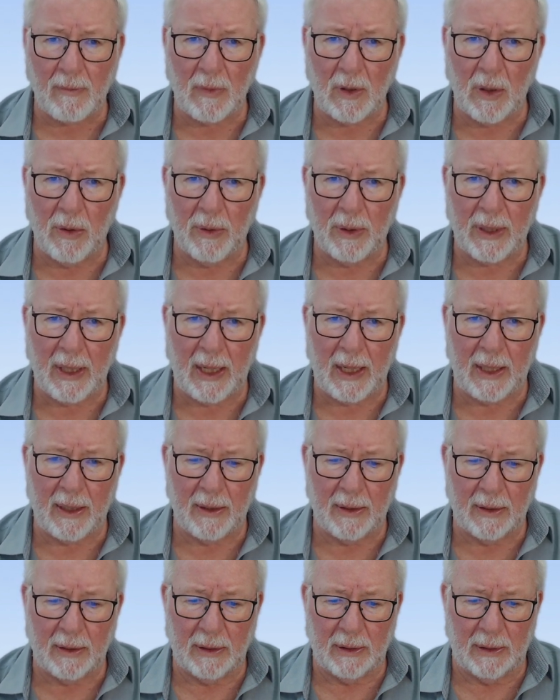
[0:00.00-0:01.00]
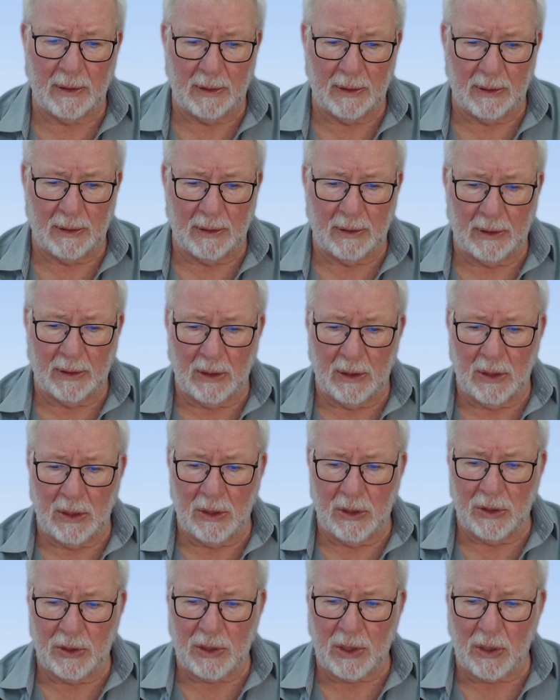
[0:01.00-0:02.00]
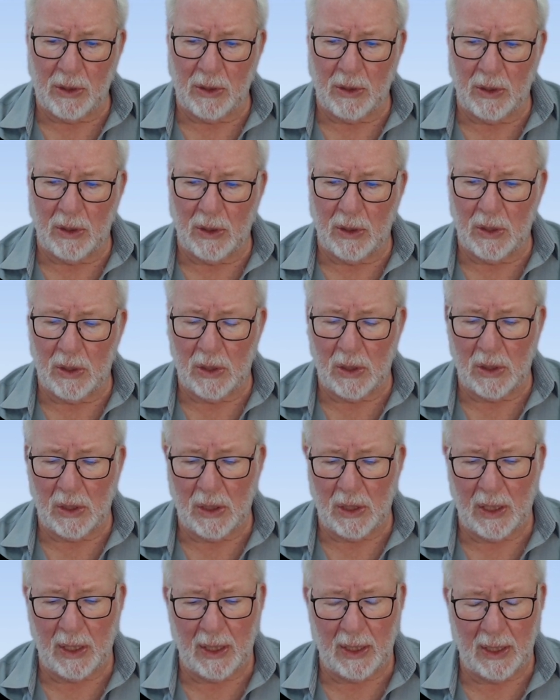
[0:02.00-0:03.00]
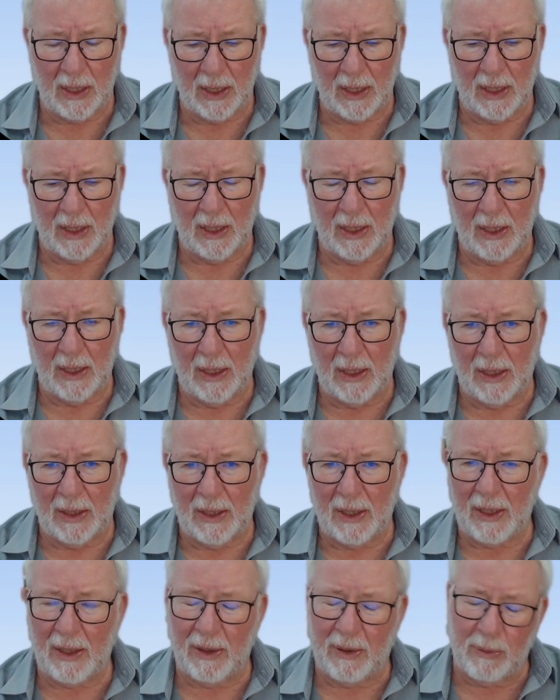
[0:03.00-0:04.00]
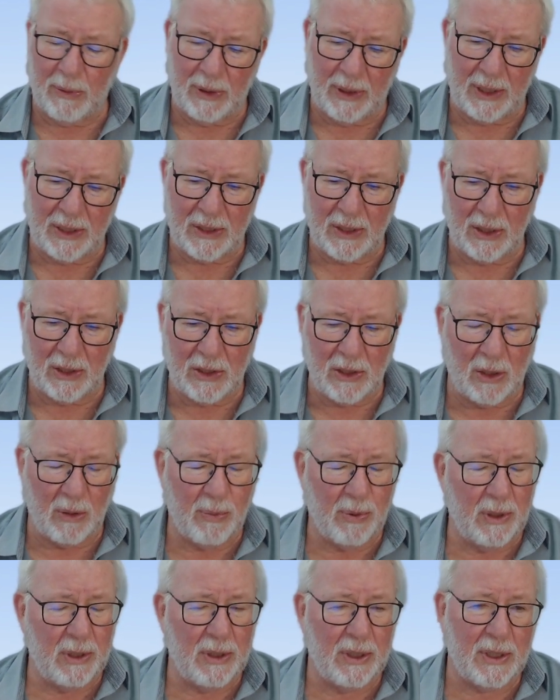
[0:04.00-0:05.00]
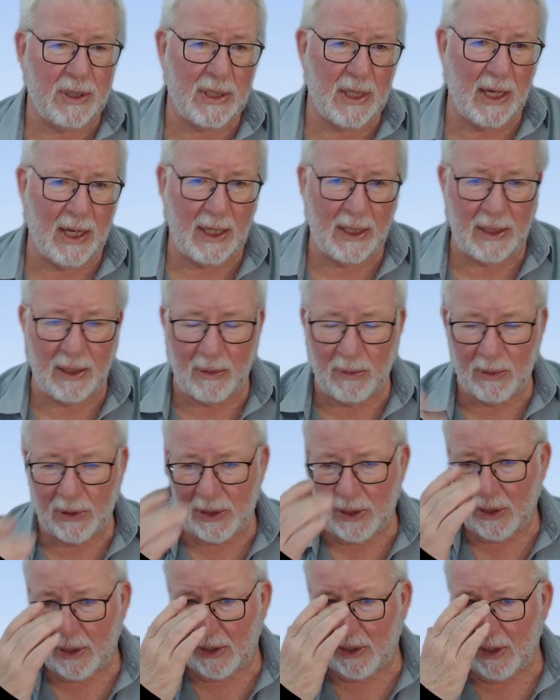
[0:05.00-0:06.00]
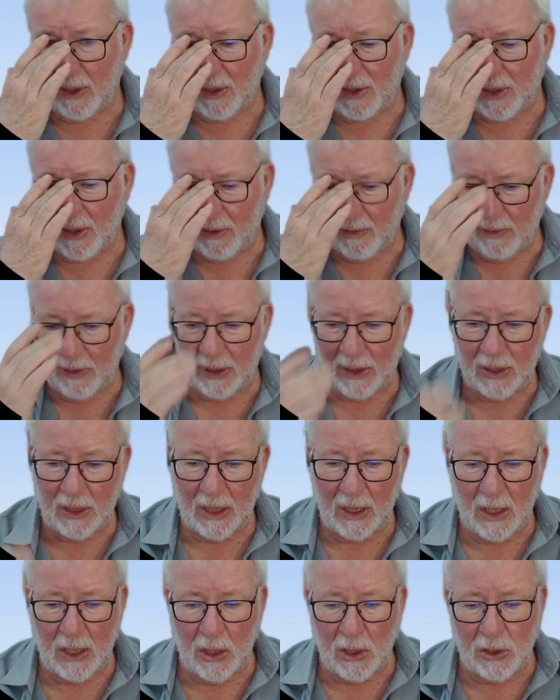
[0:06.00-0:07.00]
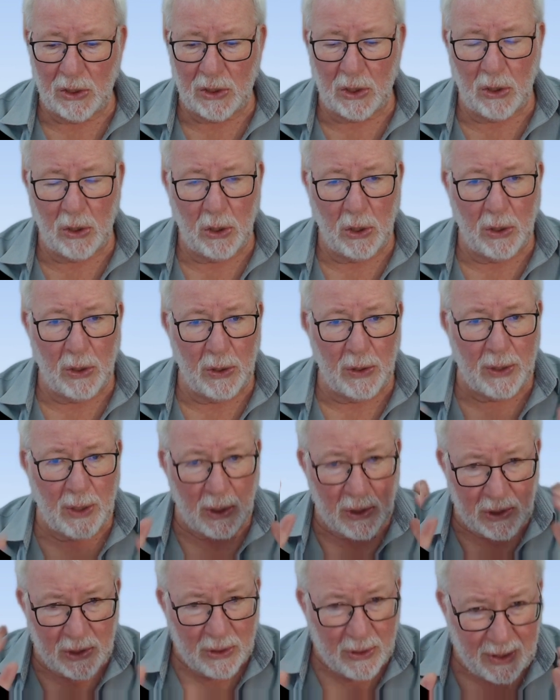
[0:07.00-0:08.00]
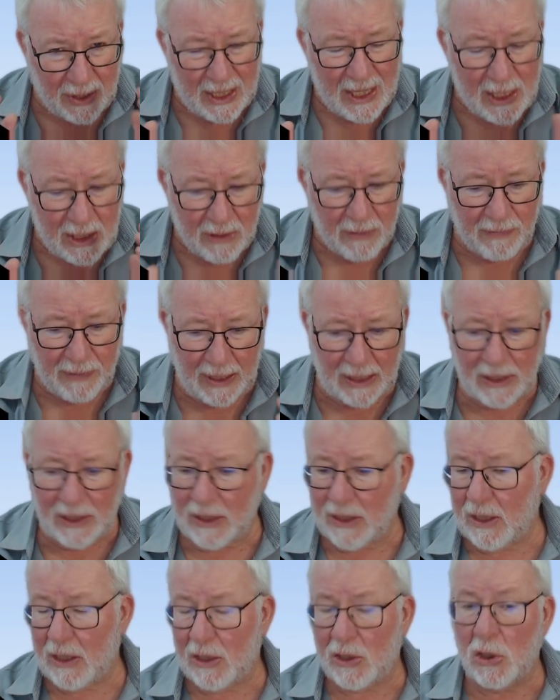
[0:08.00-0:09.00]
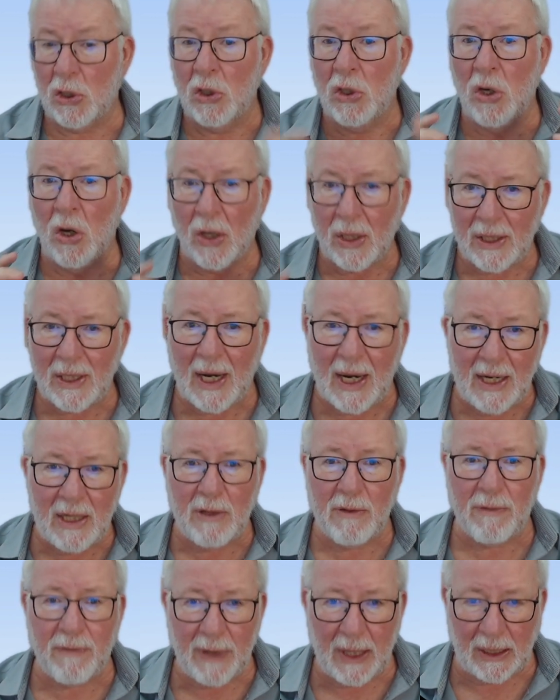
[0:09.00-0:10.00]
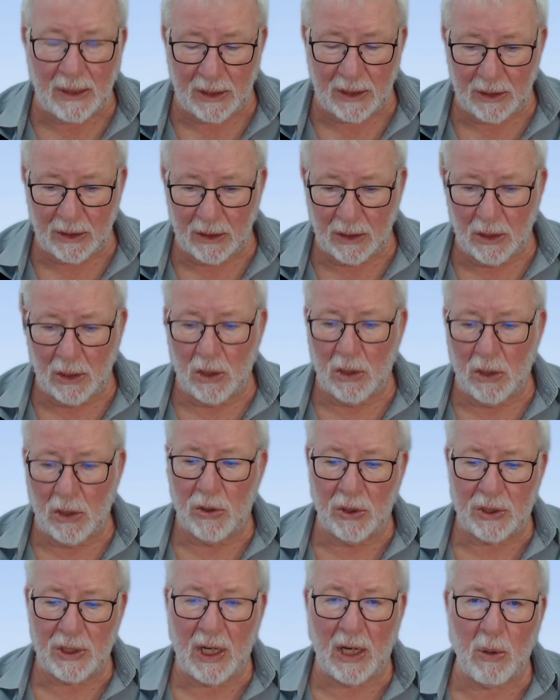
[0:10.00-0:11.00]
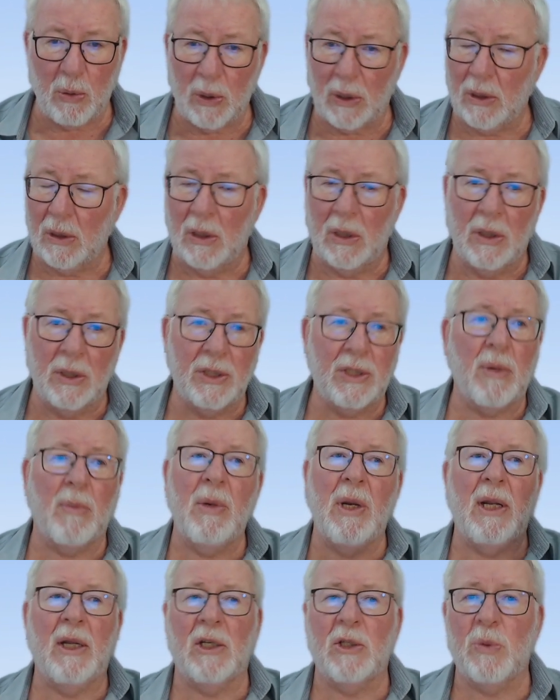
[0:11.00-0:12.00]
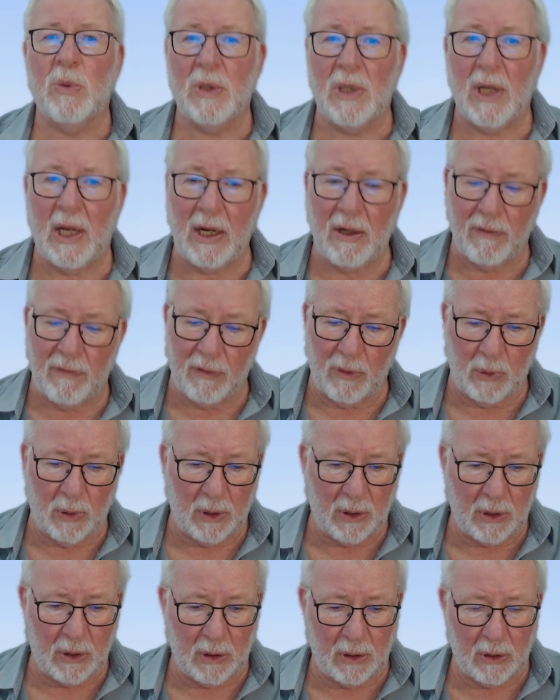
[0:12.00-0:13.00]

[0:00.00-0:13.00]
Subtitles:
Okay, so, there's an example in the slide there, which I should have made. So those are the defenses. It's not a defense to say, well, somebody else was late for work.